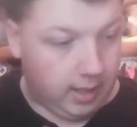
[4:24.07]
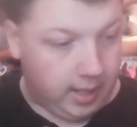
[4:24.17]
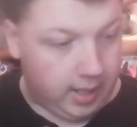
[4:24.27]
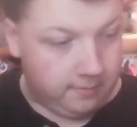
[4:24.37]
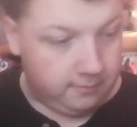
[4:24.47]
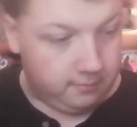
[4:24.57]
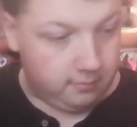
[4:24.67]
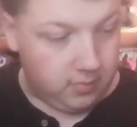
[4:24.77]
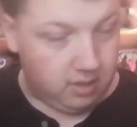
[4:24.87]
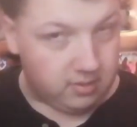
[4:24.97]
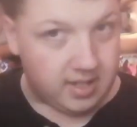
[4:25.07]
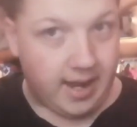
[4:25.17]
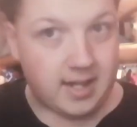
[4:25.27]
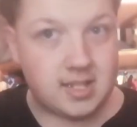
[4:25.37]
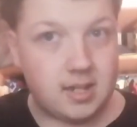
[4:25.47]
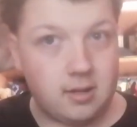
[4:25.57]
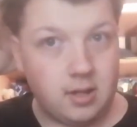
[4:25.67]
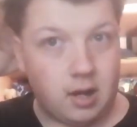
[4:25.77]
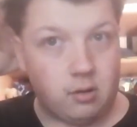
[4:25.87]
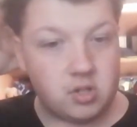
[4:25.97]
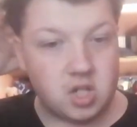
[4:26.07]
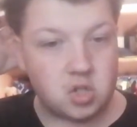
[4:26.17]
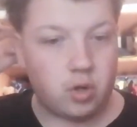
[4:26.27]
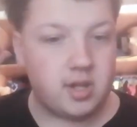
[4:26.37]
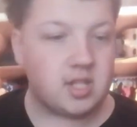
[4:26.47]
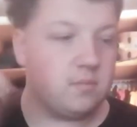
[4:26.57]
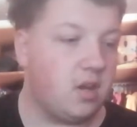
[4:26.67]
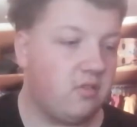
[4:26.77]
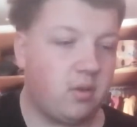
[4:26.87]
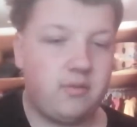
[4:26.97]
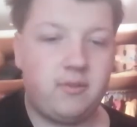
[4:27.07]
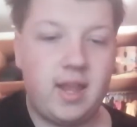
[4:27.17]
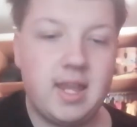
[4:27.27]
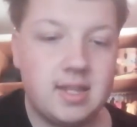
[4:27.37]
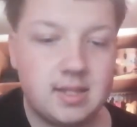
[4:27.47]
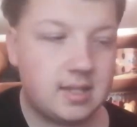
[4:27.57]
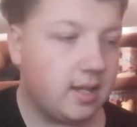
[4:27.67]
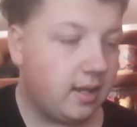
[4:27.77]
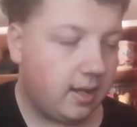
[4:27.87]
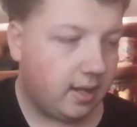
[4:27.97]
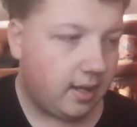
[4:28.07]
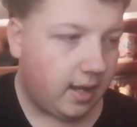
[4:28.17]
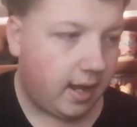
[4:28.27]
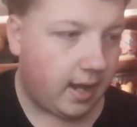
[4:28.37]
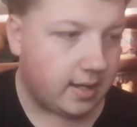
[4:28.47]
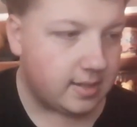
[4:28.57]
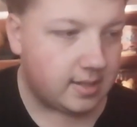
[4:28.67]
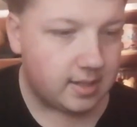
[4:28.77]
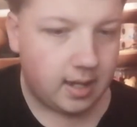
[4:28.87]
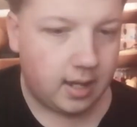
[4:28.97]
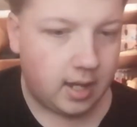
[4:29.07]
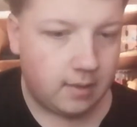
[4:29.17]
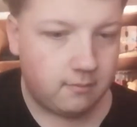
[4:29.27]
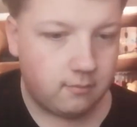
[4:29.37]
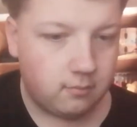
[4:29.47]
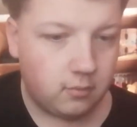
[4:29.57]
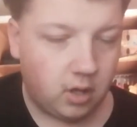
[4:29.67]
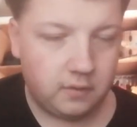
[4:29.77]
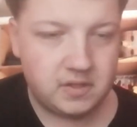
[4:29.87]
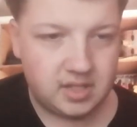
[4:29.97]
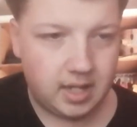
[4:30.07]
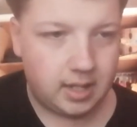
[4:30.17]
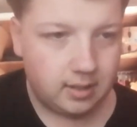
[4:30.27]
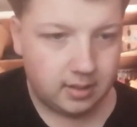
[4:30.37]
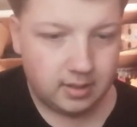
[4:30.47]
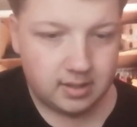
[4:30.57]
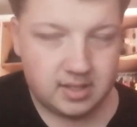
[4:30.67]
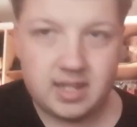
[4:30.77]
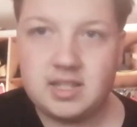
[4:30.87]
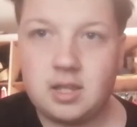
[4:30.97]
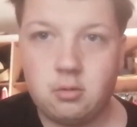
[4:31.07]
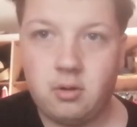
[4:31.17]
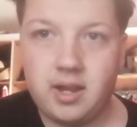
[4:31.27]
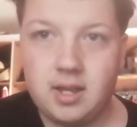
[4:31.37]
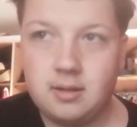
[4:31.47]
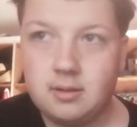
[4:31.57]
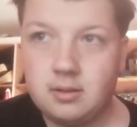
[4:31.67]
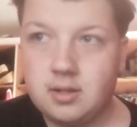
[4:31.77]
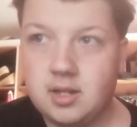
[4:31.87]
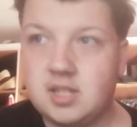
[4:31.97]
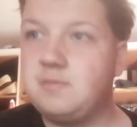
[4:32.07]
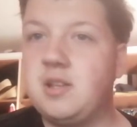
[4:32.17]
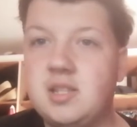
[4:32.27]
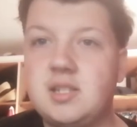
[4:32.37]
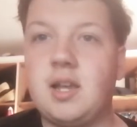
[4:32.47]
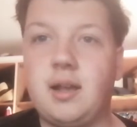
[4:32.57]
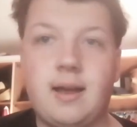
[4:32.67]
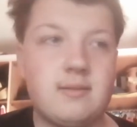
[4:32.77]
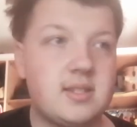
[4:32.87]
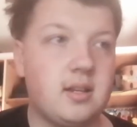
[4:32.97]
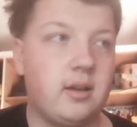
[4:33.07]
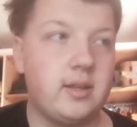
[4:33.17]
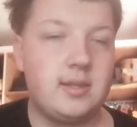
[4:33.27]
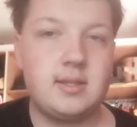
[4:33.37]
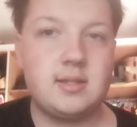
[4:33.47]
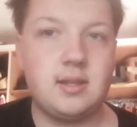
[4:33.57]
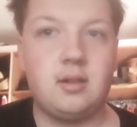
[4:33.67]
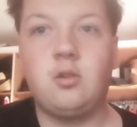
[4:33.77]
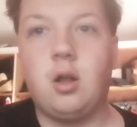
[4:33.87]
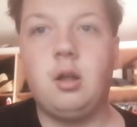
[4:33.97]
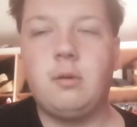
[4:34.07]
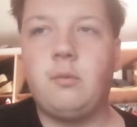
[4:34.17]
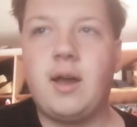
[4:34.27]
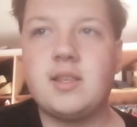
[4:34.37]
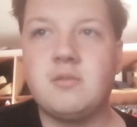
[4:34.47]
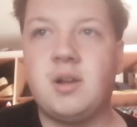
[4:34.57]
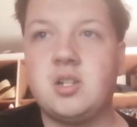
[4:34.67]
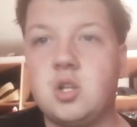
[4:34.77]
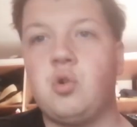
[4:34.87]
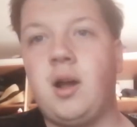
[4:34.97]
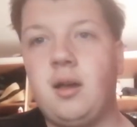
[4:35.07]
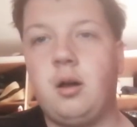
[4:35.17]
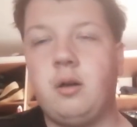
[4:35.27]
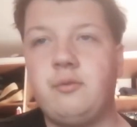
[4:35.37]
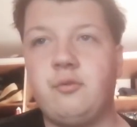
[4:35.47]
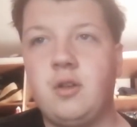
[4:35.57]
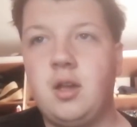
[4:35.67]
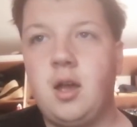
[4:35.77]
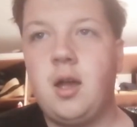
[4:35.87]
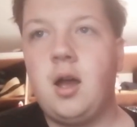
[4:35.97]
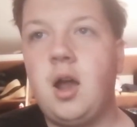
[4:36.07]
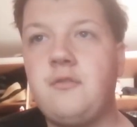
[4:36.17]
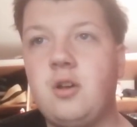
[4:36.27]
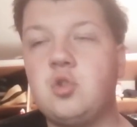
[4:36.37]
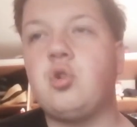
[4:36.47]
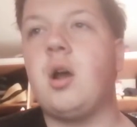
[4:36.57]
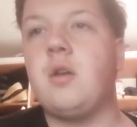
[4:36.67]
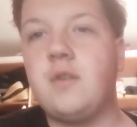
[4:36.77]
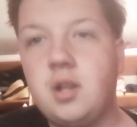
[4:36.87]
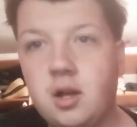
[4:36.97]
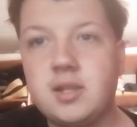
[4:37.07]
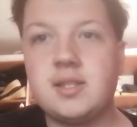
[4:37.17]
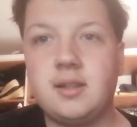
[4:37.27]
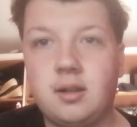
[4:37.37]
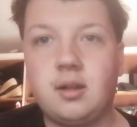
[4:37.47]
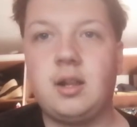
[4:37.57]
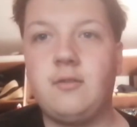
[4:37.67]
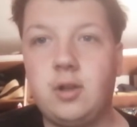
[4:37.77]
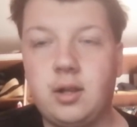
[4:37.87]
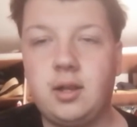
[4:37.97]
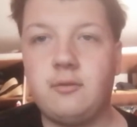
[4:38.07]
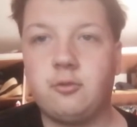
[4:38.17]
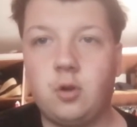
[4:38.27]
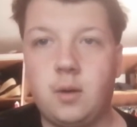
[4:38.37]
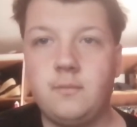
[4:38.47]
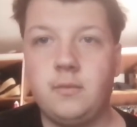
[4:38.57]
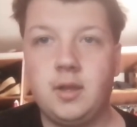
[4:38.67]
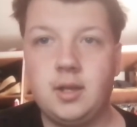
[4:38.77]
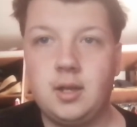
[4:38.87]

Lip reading: It was an accident. I was just trying to move my fleet, as obviously 63 has been stuck outside and got a little bit wet, so I managed to dry it off. Hopefully it'll dry overnight, and then I can have a look at it from